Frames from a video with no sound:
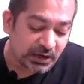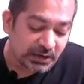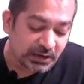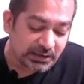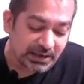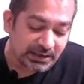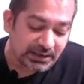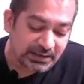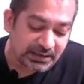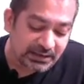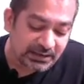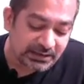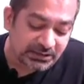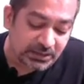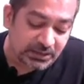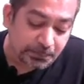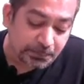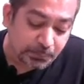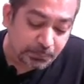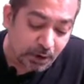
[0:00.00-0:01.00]
that there is
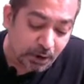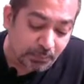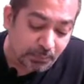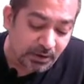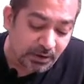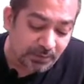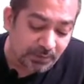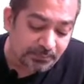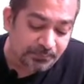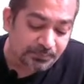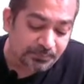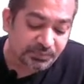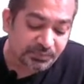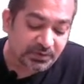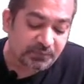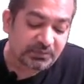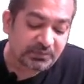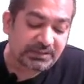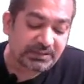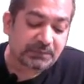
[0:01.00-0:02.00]
a problem
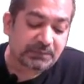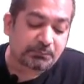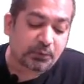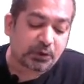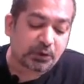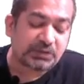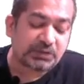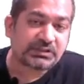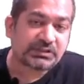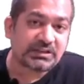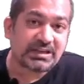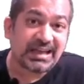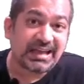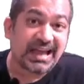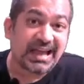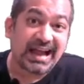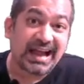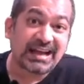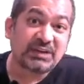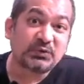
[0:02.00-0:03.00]
with that policy
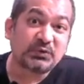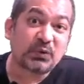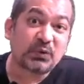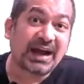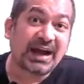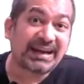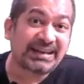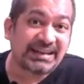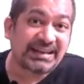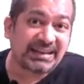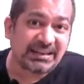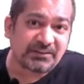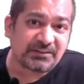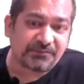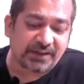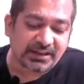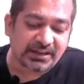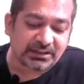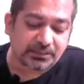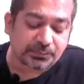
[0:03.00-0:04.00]
and you
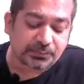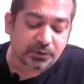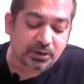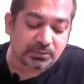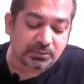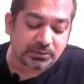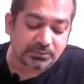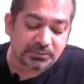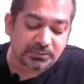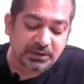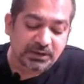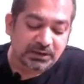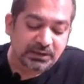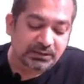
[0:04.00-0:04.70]
identify the problem,